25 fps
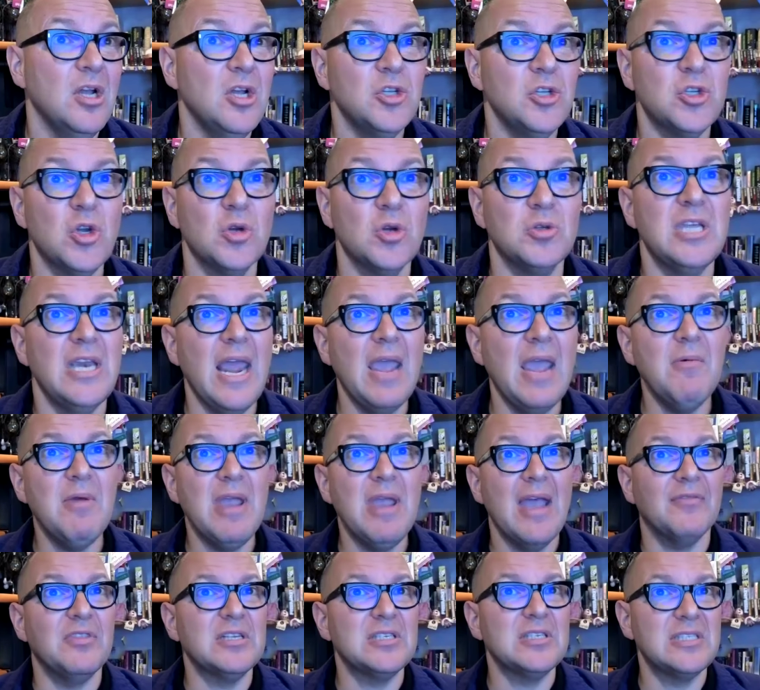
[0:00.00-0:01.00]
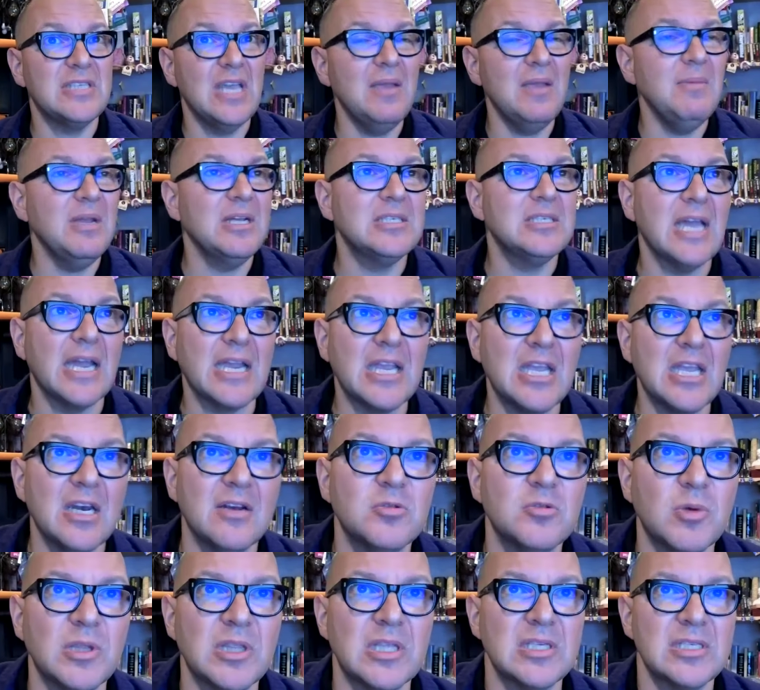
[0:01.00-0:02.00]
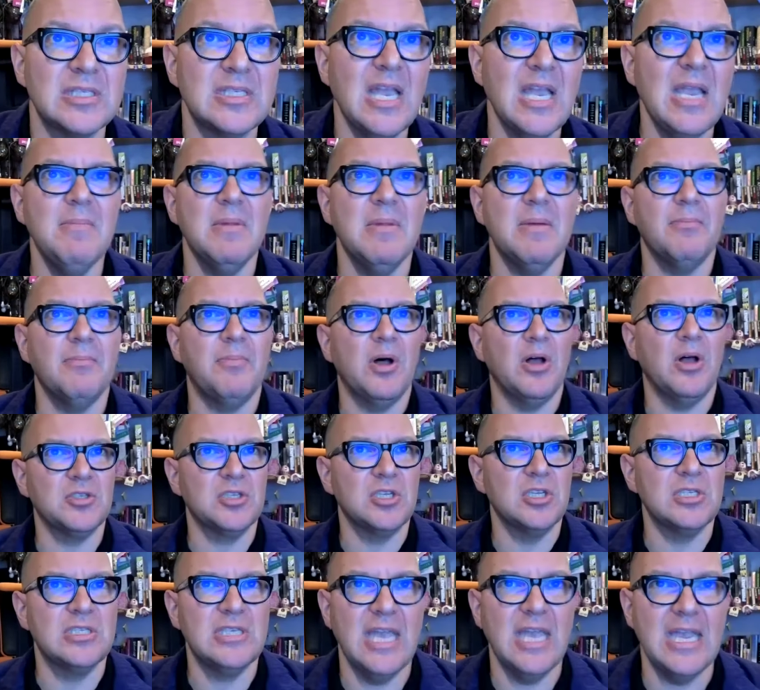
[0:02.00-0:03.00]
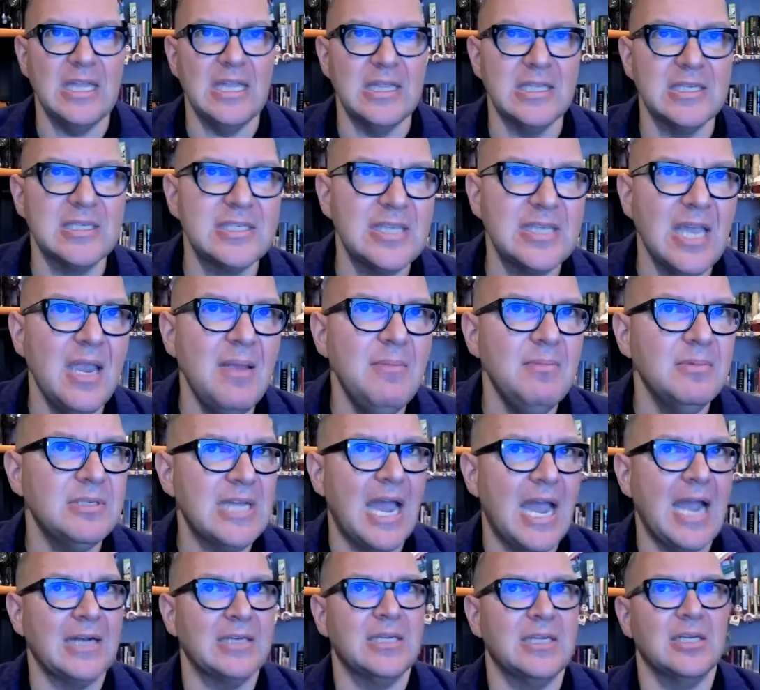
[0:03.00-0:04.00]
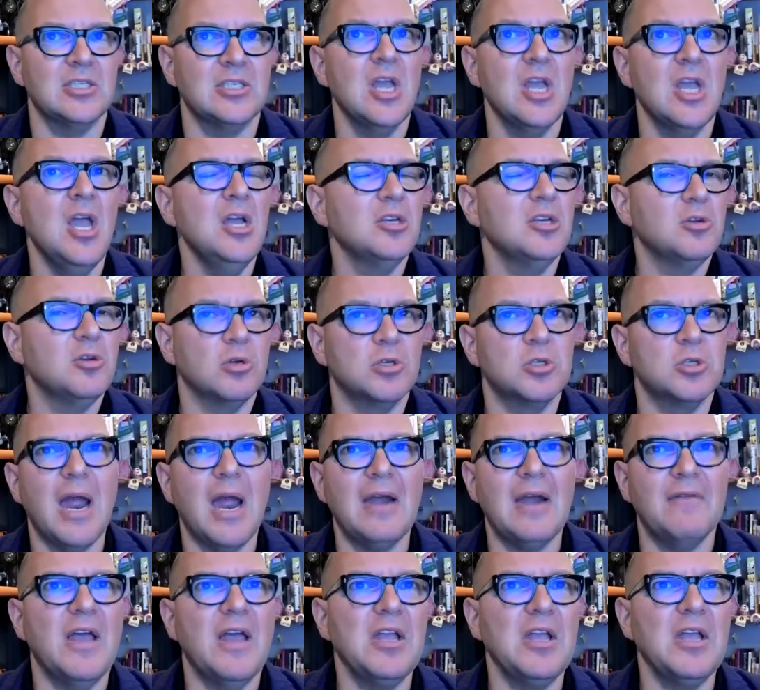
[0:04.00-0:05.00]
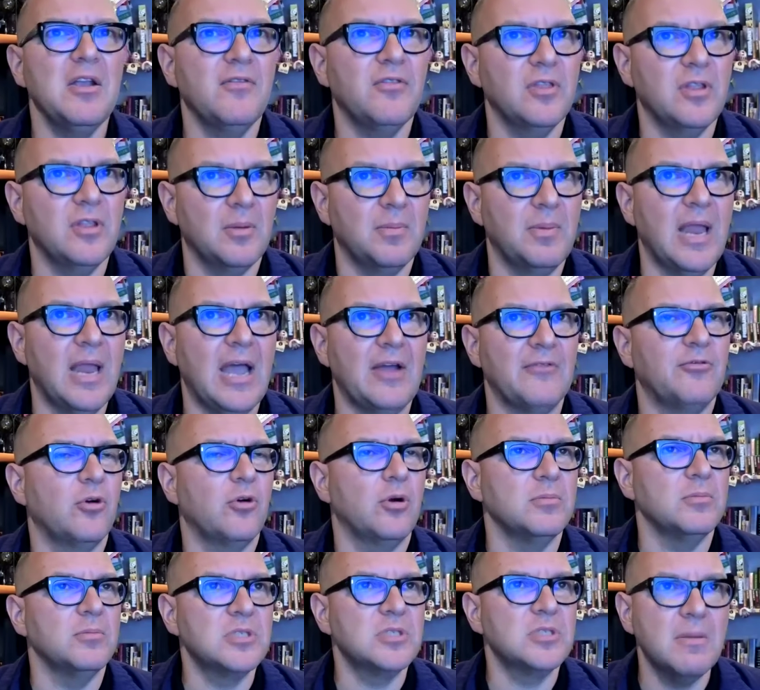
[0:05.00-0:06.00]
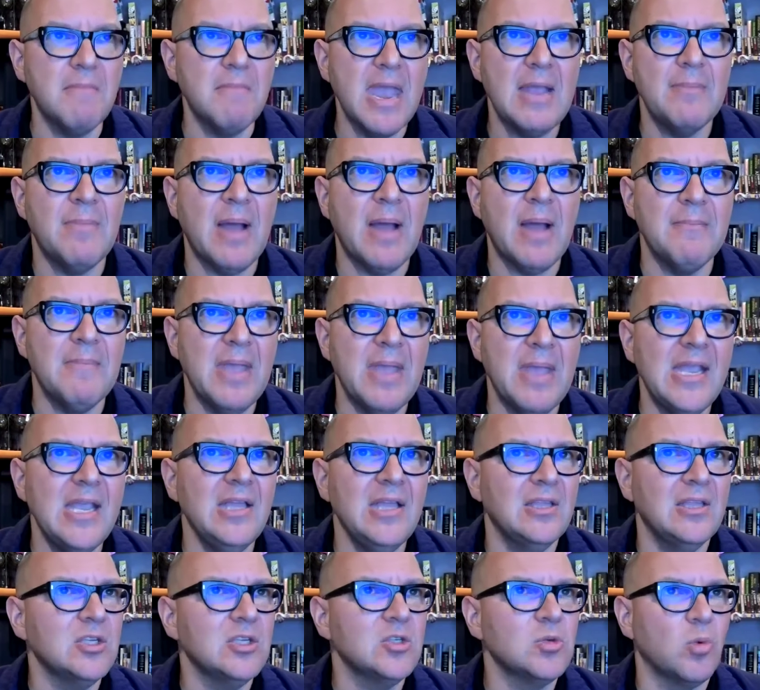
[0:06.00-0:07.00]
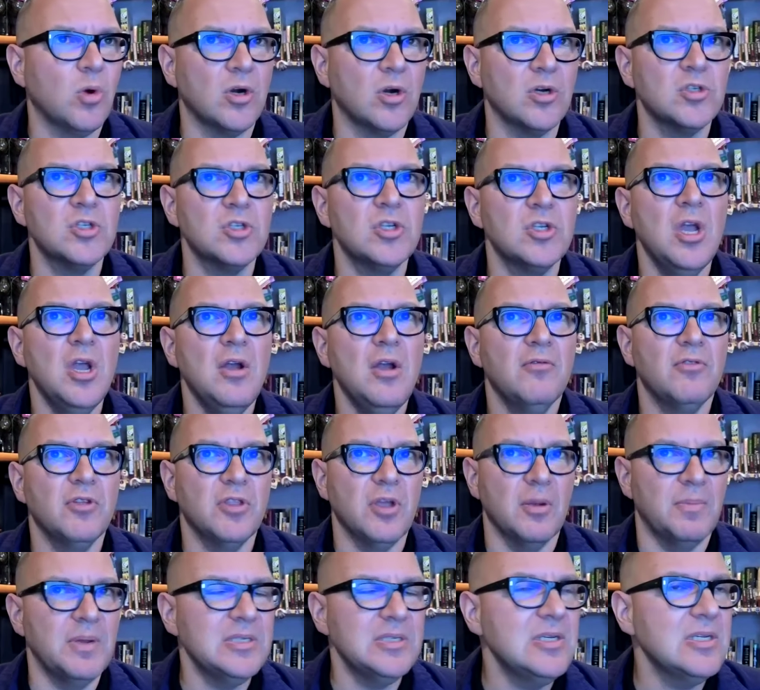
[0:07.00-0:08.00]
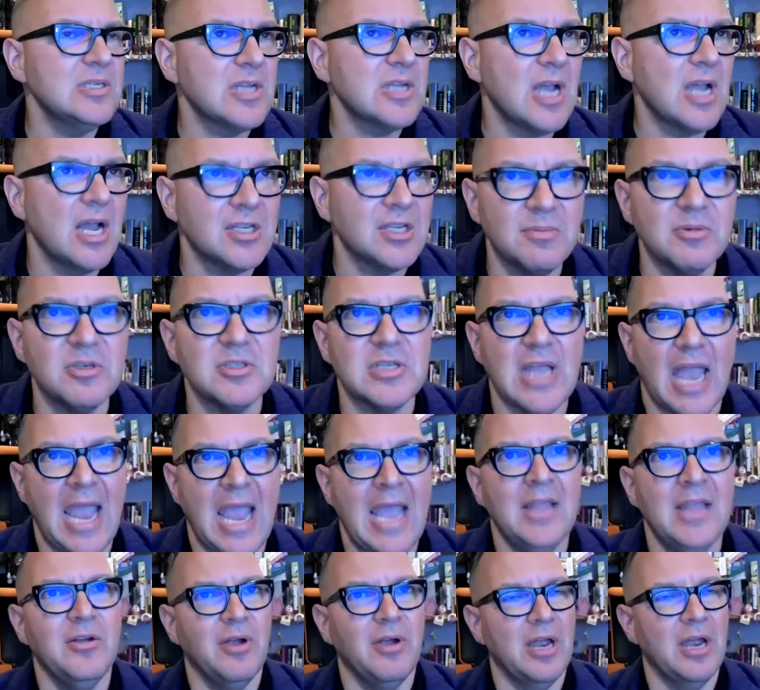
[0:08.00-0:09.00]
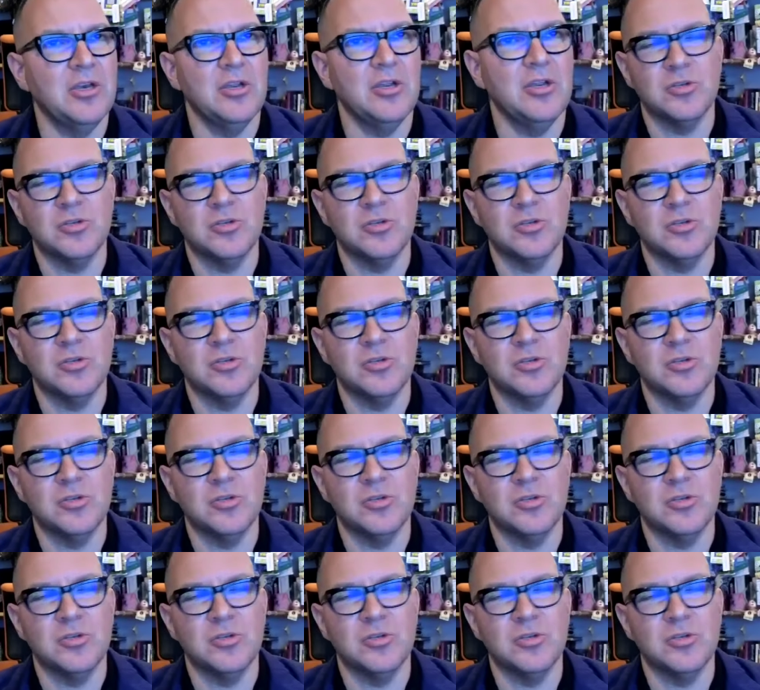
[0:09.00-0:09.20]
So today we have the same executives with the same impulses taking the same tactics to extract value from their platforms to make by making things worse for their business customers and their end